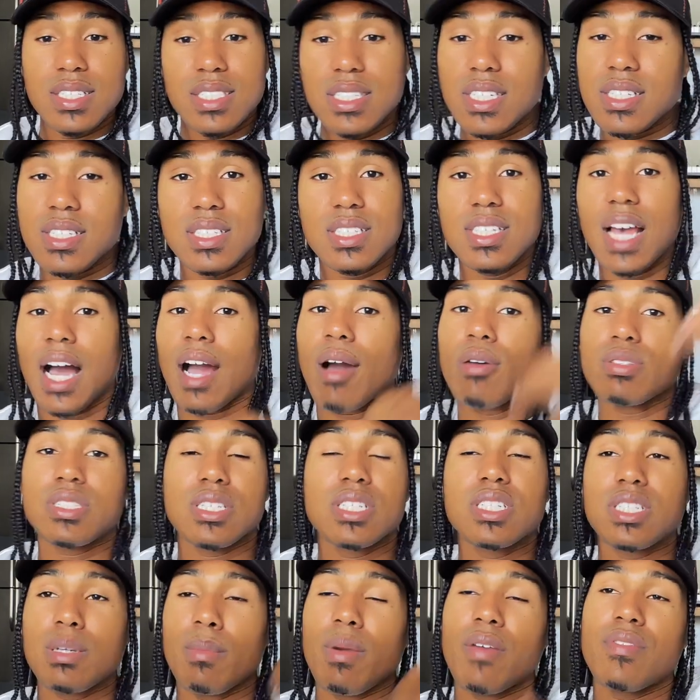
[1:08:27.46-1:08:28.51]
Mine is
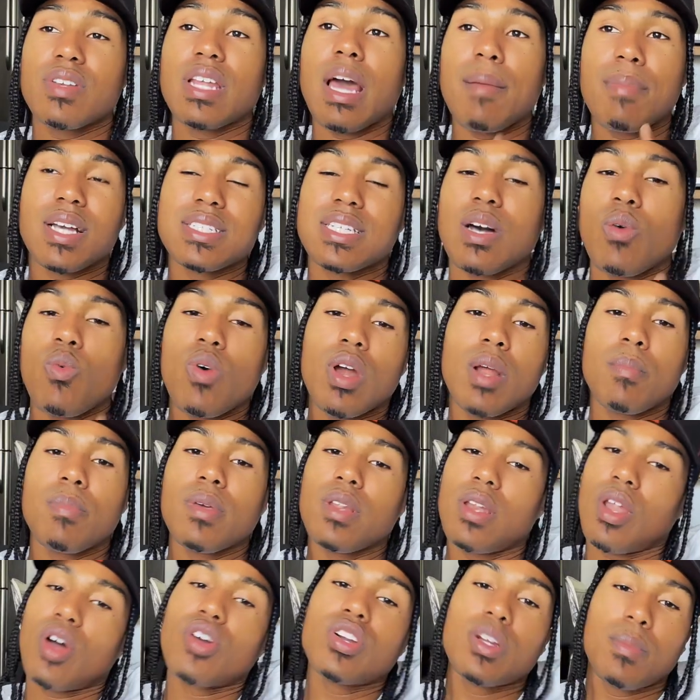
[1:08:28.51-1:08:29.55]
consistency. I go to the gym every
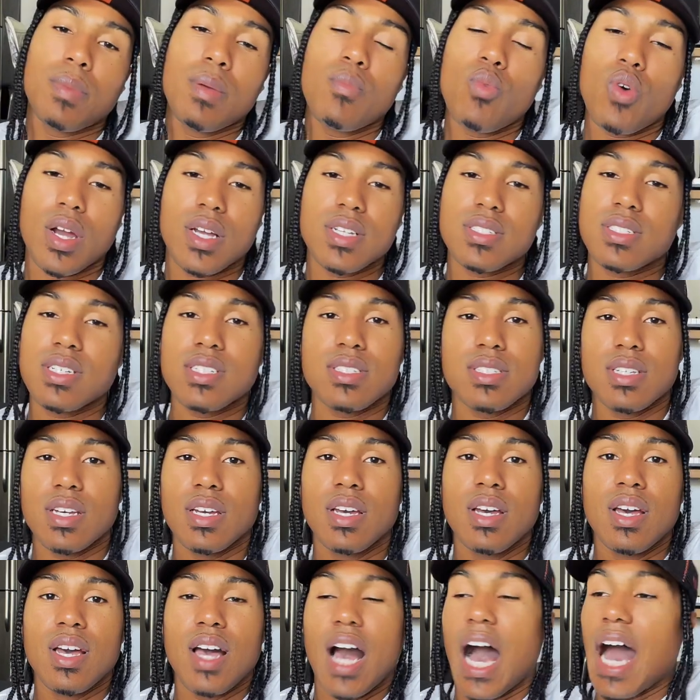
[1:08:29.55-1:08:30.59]
day because I want to learn to
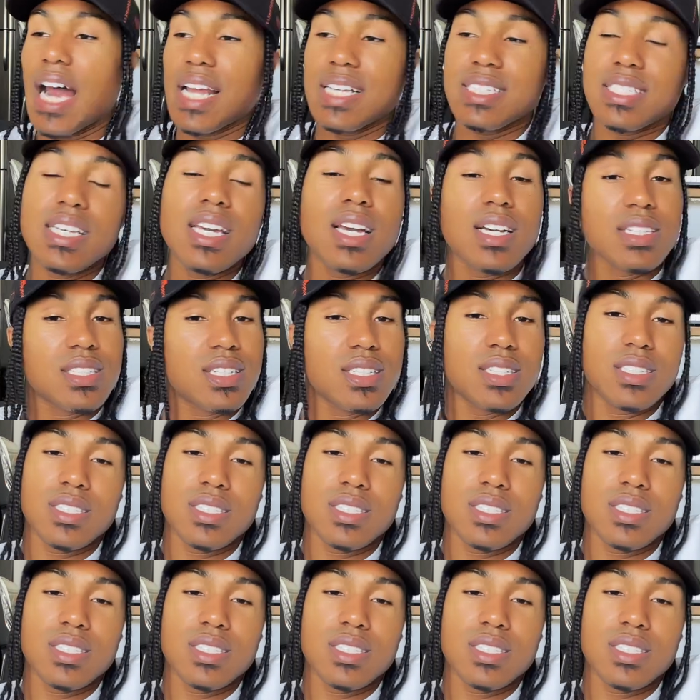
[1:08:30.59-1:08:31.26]
be more consistent.